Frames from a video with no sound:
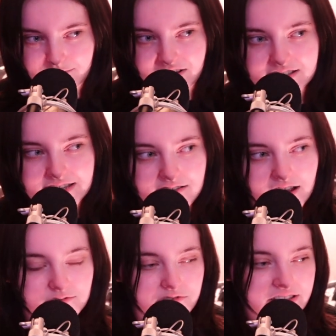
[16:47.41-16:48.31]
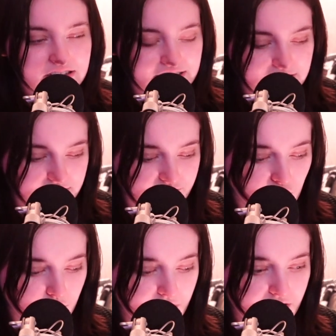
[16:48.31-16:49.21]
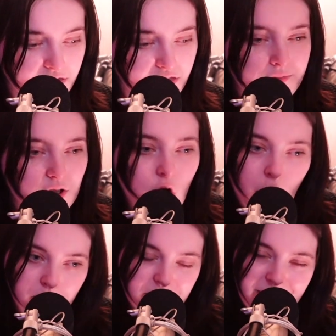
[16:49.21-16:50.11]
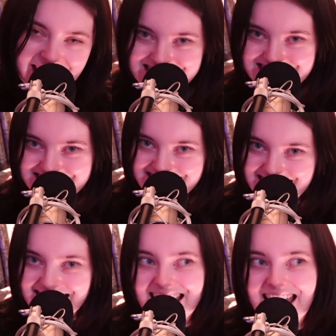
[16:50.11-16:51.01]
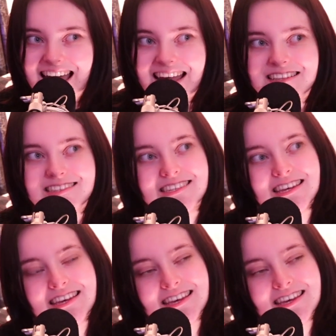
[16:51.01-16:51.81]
Because I don't think there's anything wrong with compromising and